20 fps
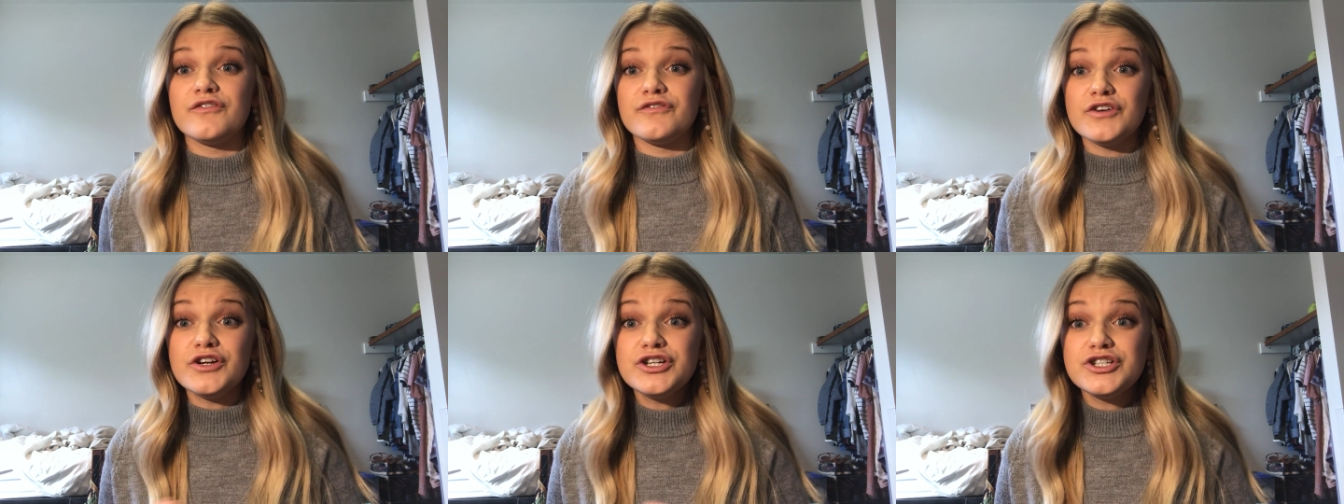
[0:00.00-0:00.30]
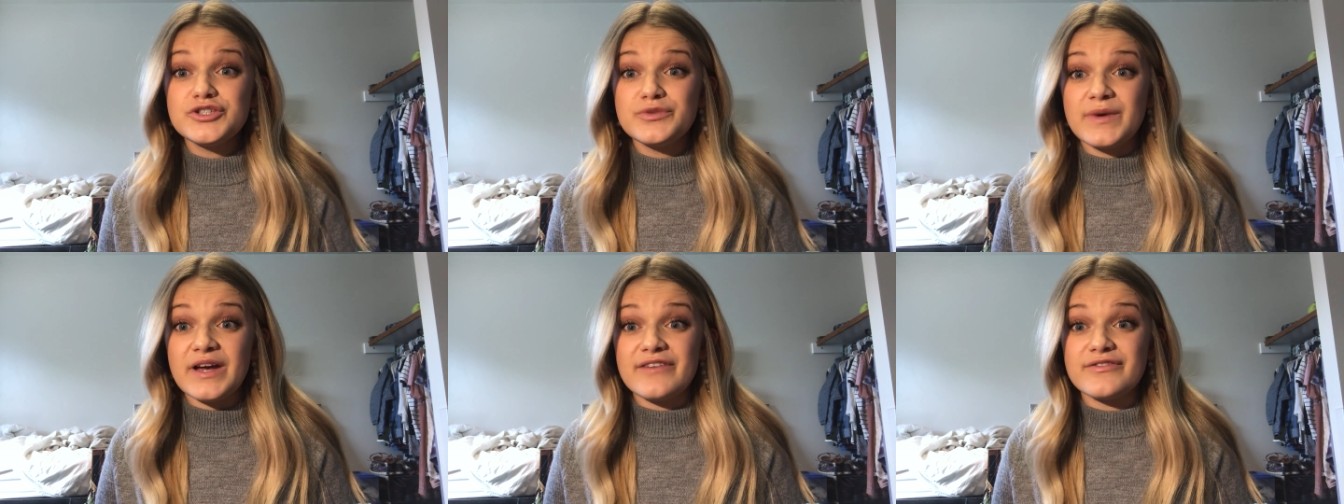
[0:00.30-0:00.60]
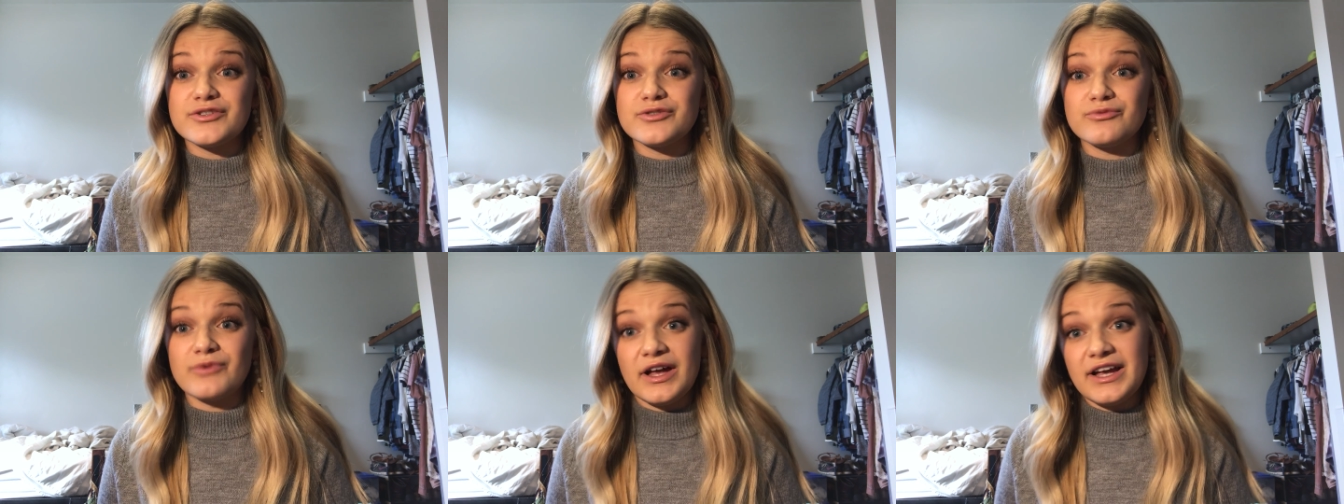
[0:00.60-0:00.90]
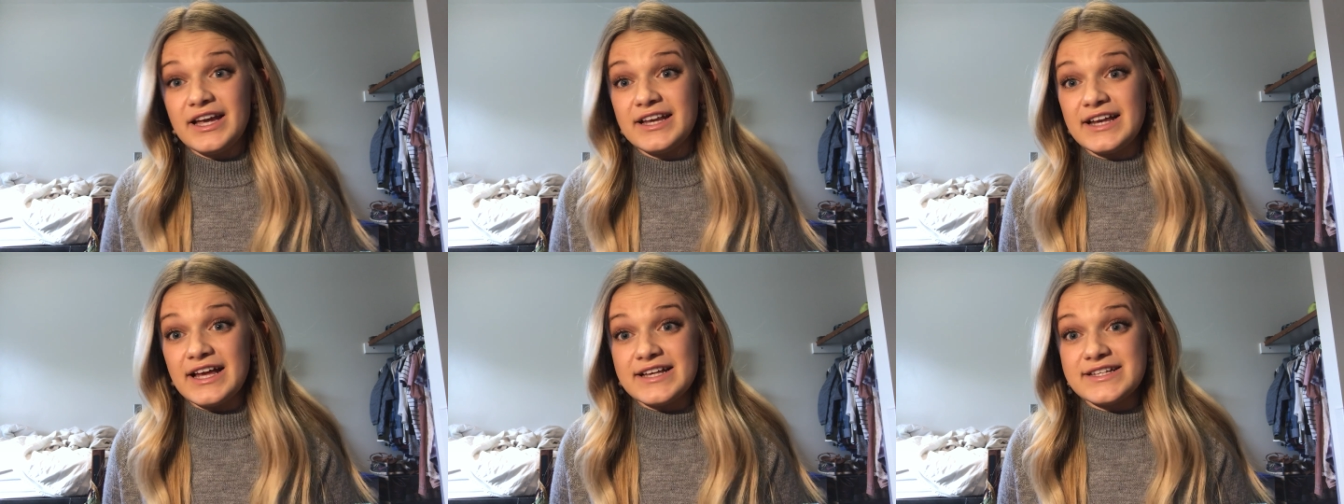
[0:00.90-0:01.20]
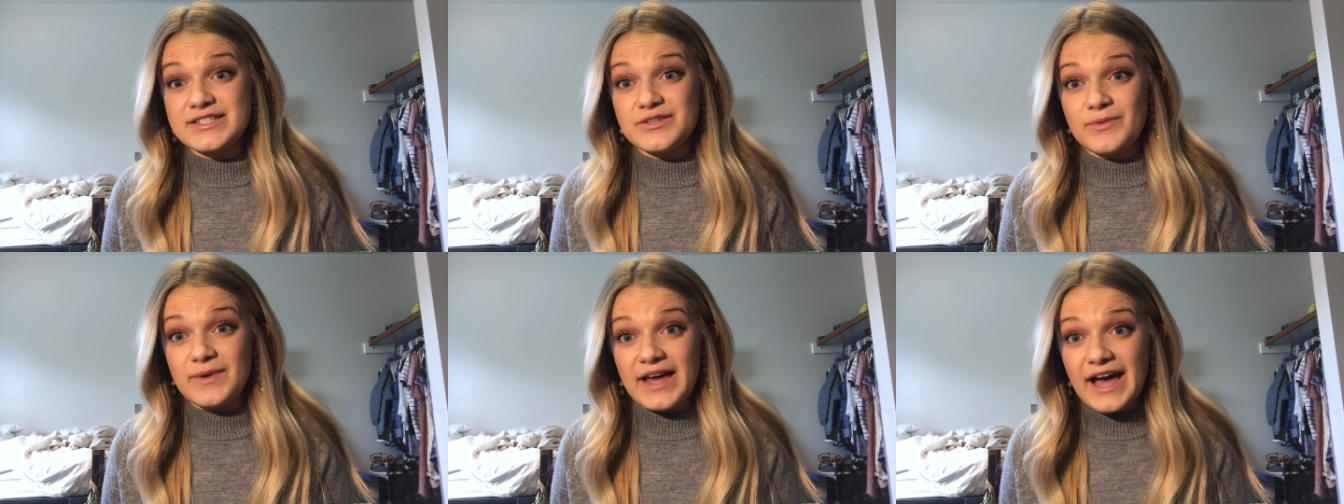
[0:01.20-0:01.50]
First, we have to
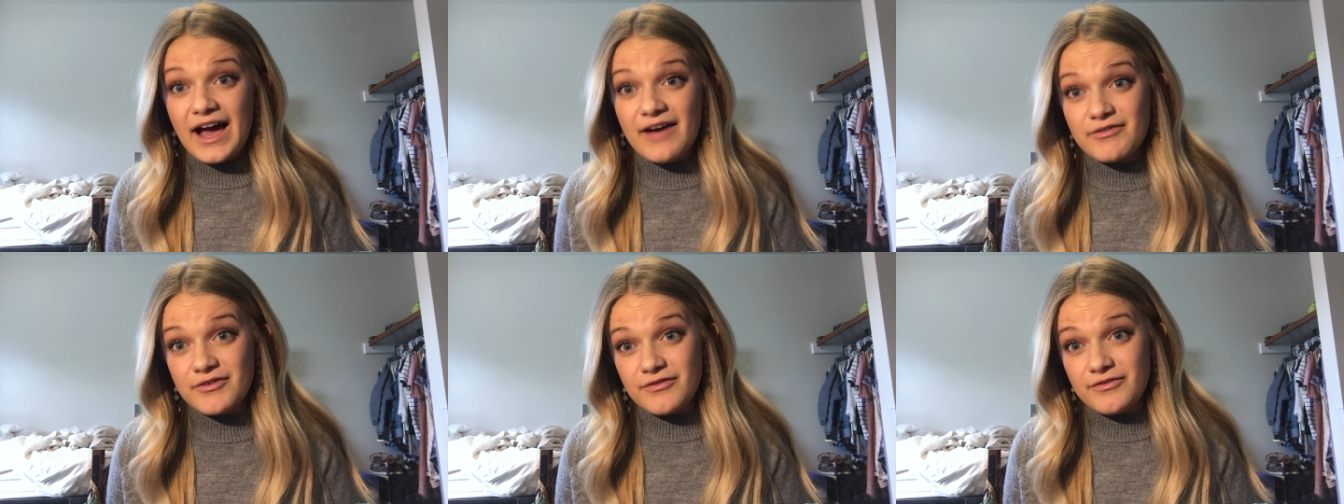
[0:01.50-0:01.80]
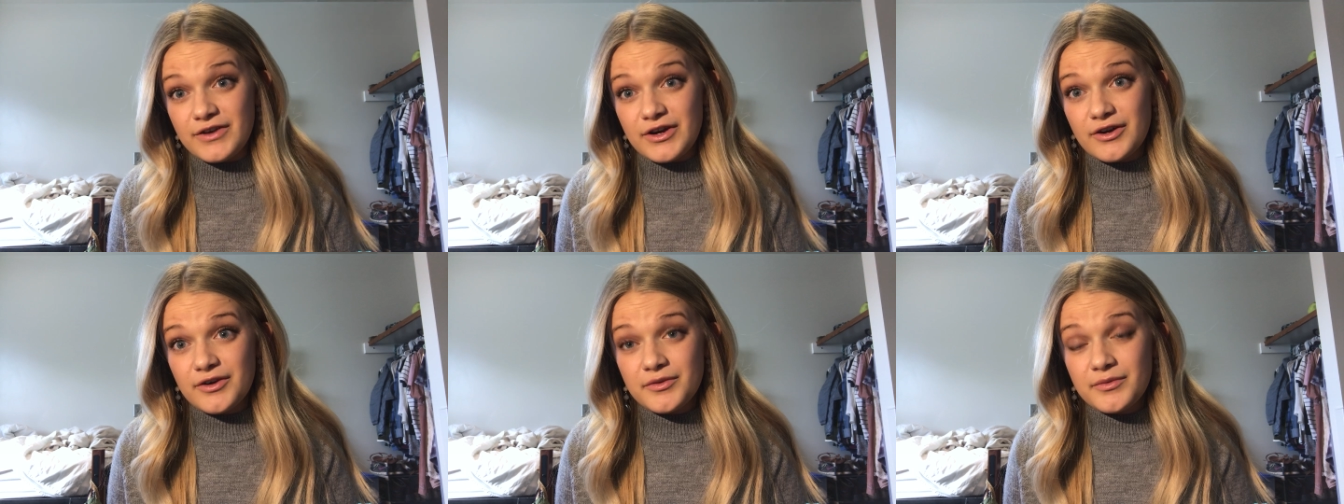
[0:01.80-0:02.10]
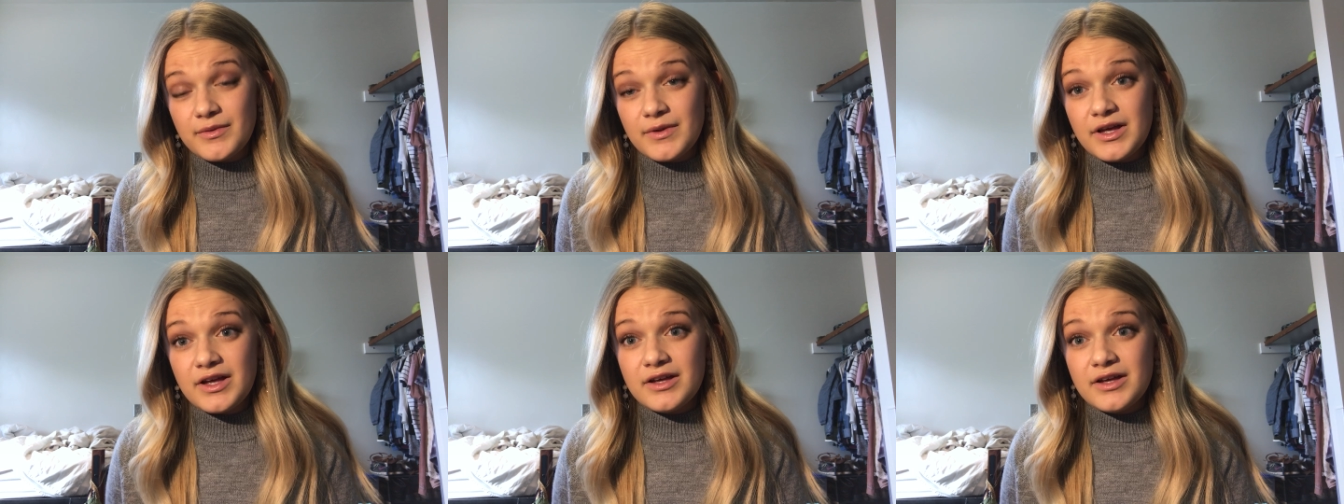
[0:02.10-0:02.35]
recognize that we have a fear.